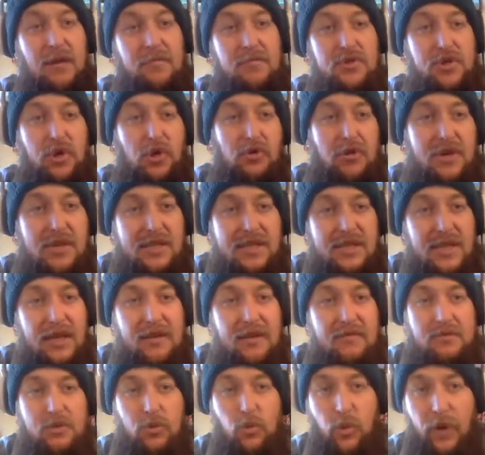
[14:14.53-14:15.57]
door reset
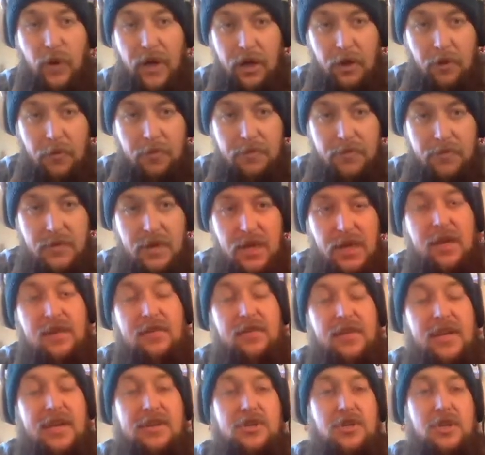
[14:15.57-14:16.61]
as well
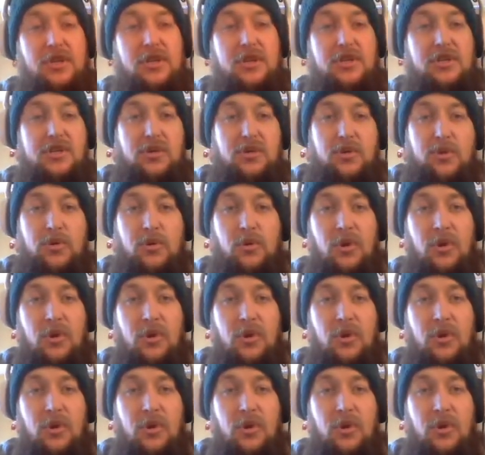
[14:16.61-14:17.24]
that you could do.